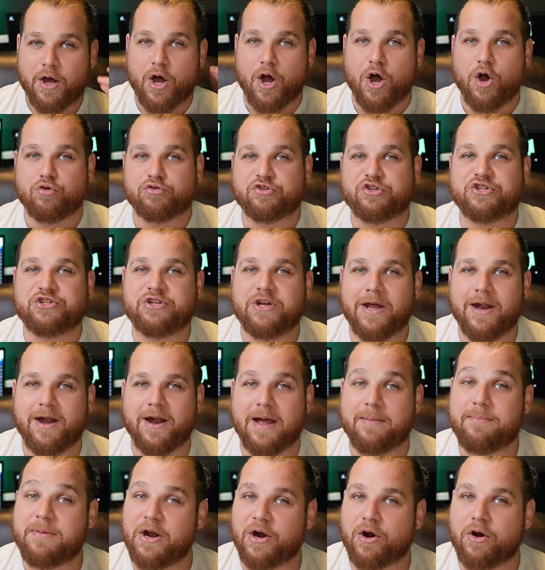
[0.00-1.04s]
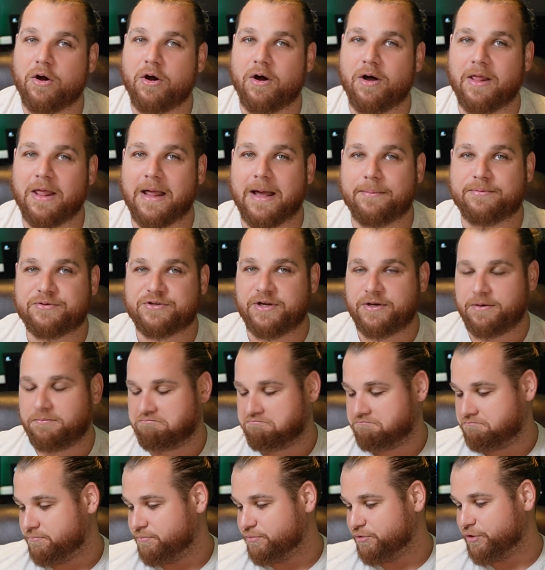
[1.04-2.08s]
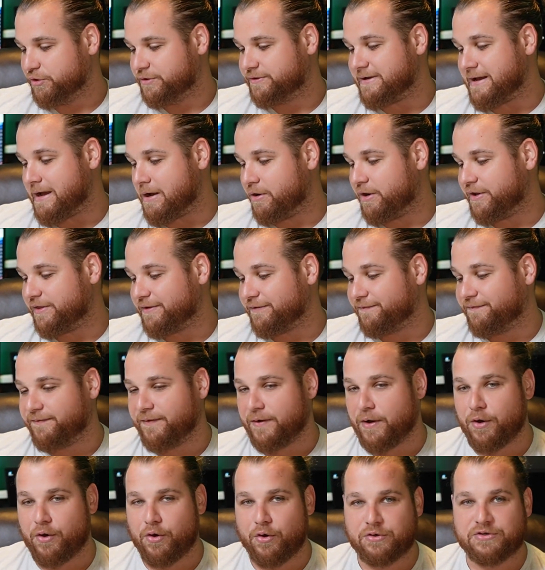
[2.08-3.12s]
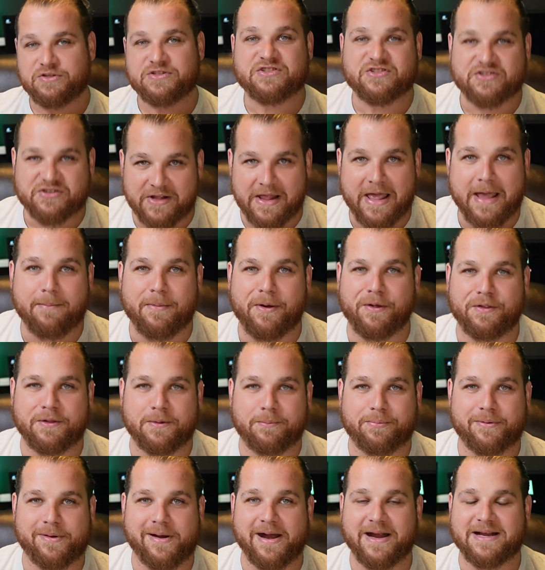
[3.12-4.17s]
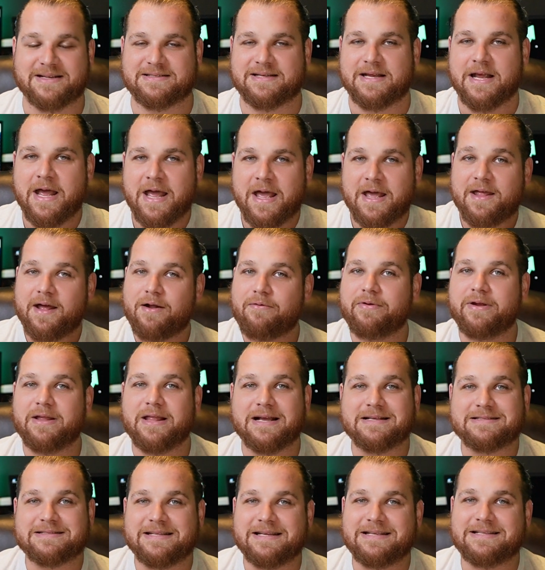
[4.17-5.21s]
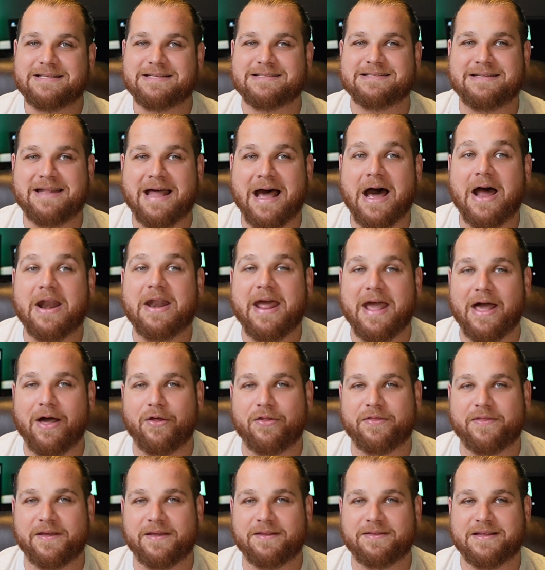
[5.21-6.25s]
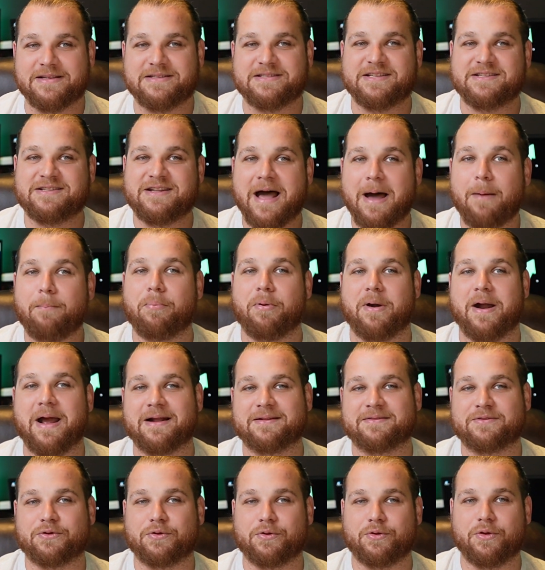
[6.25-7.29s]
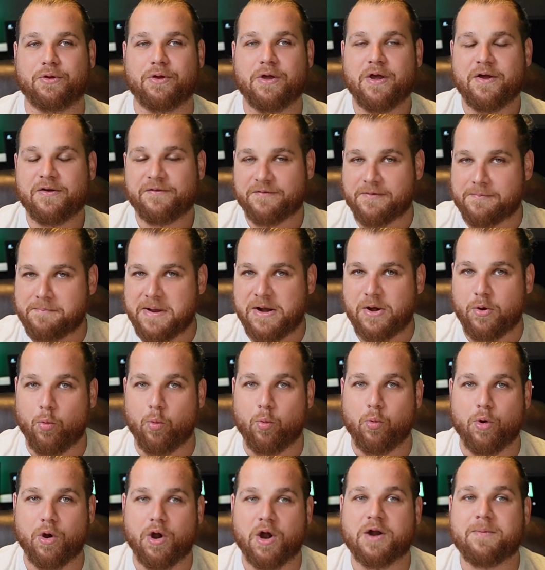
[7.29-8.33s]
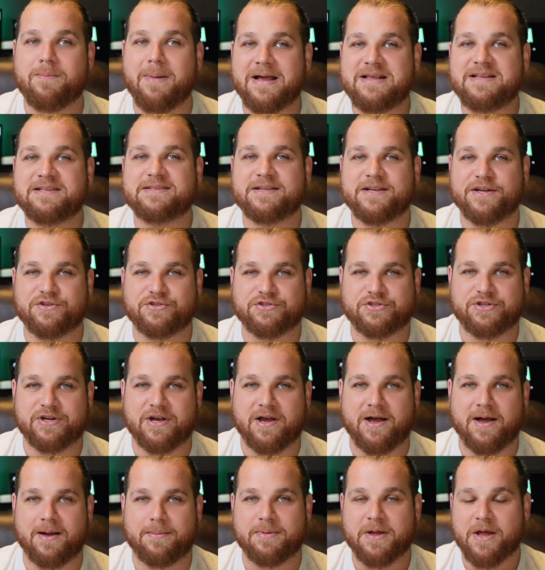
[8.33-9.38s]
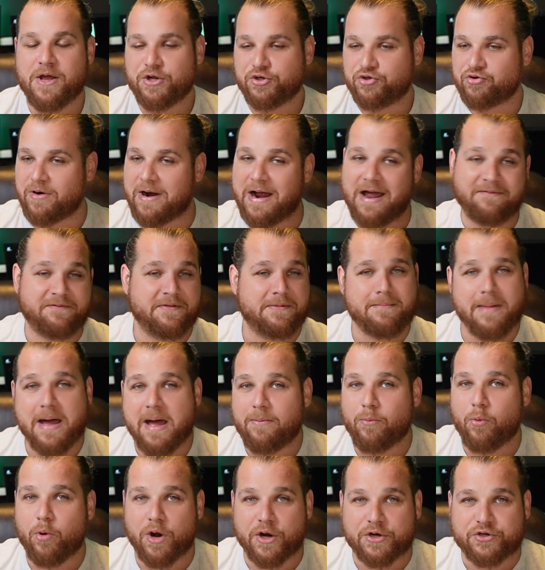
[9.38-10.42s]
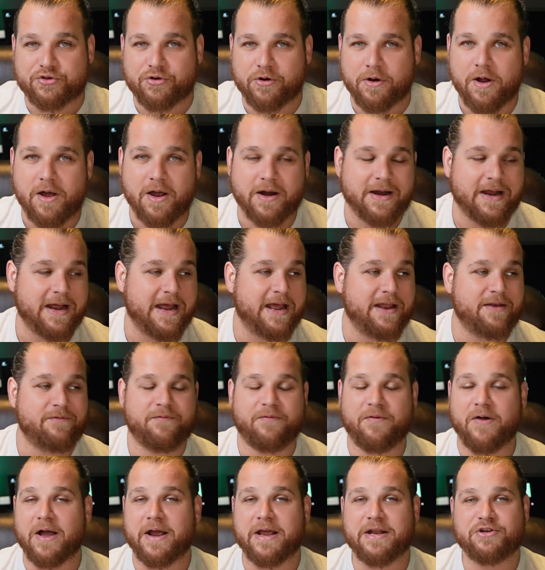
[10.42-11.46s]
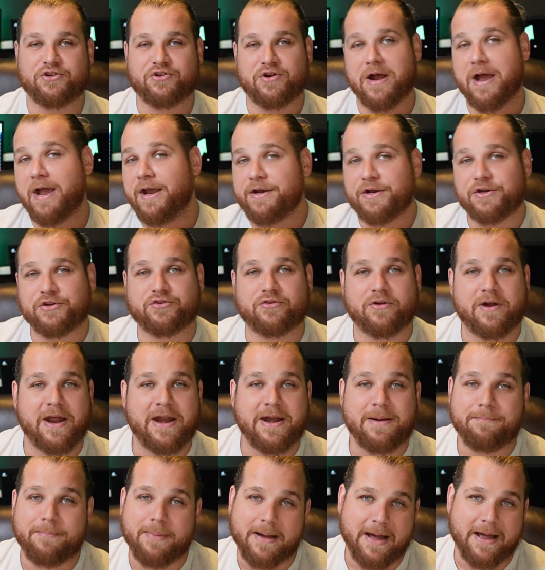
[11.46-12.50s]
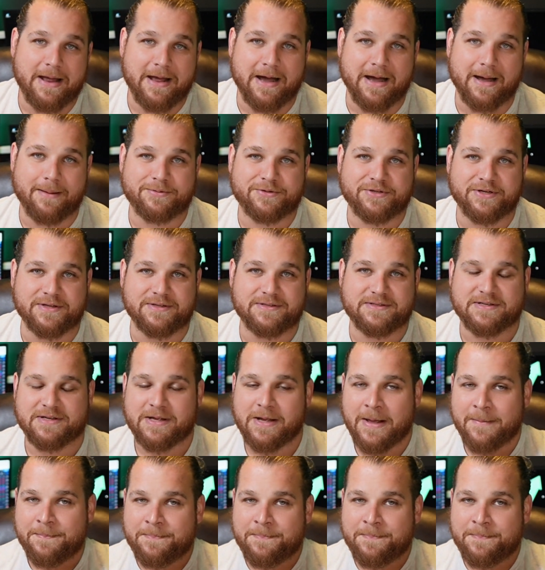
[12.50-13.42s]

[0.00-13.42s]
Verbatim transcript: Oh shit, I'm in a call option. Look down at the phone, slam on the brakes. I realized this is not healthy. This is not practical for me to work my sales job, driving my work truck, and fucking trying to trade and buy options.